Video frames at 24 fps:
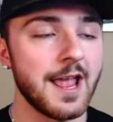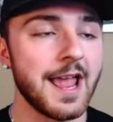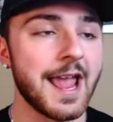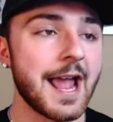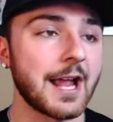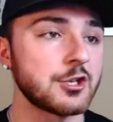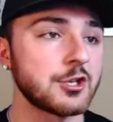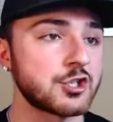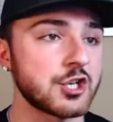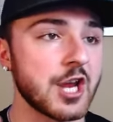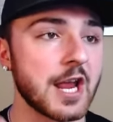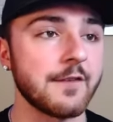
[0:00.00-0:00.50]

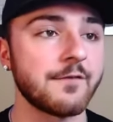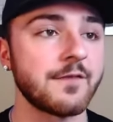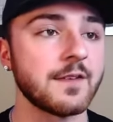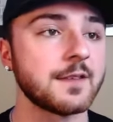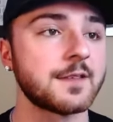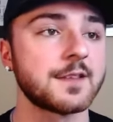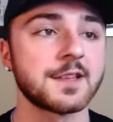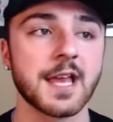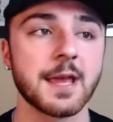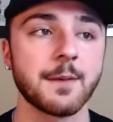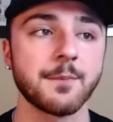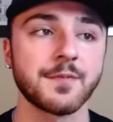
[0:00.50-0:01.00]
And Chafin,
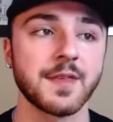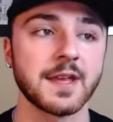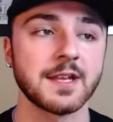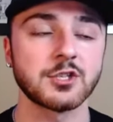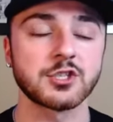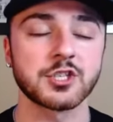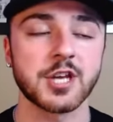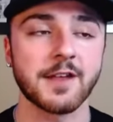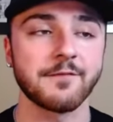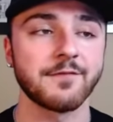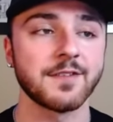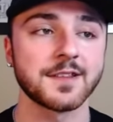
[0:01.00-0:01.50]
same thing.
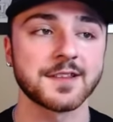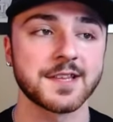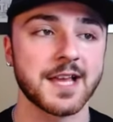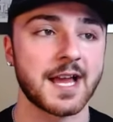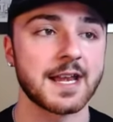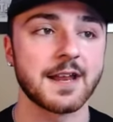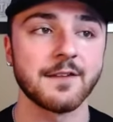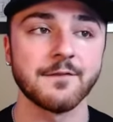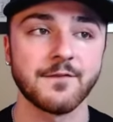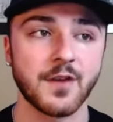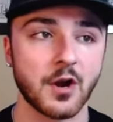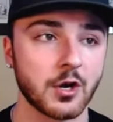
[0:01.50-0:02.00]
Chafin
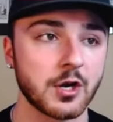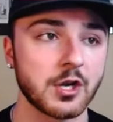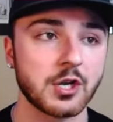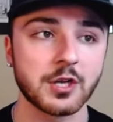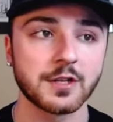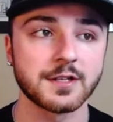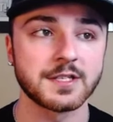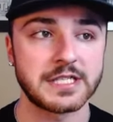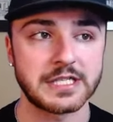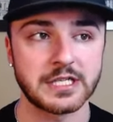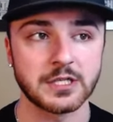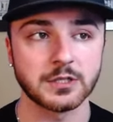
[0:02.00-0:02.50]
signed a very
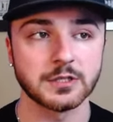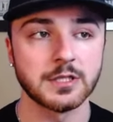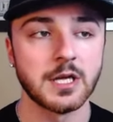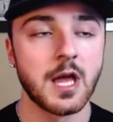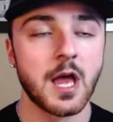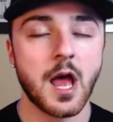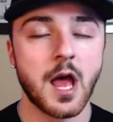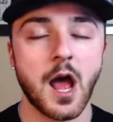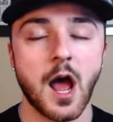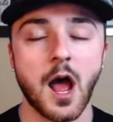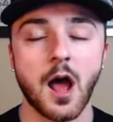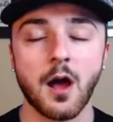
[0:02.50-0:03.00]
good deal
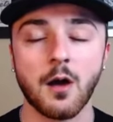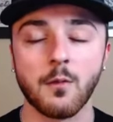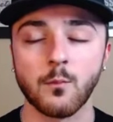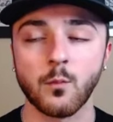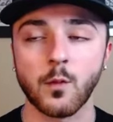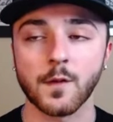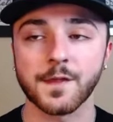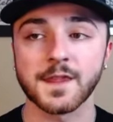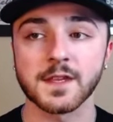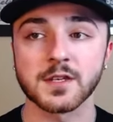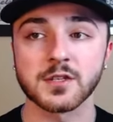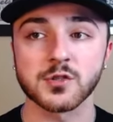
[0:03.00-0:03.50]

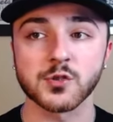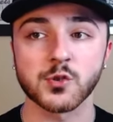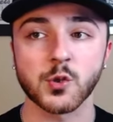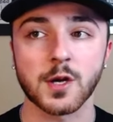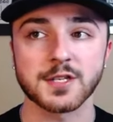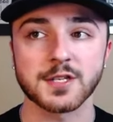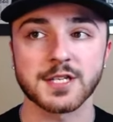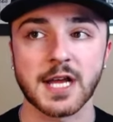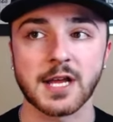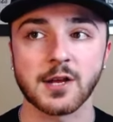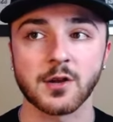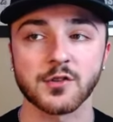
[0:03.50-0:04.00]
with the
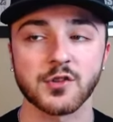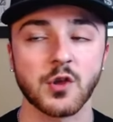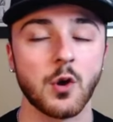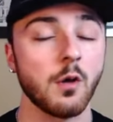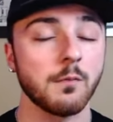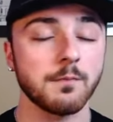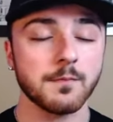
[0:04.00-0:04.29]
Detroit Tigers.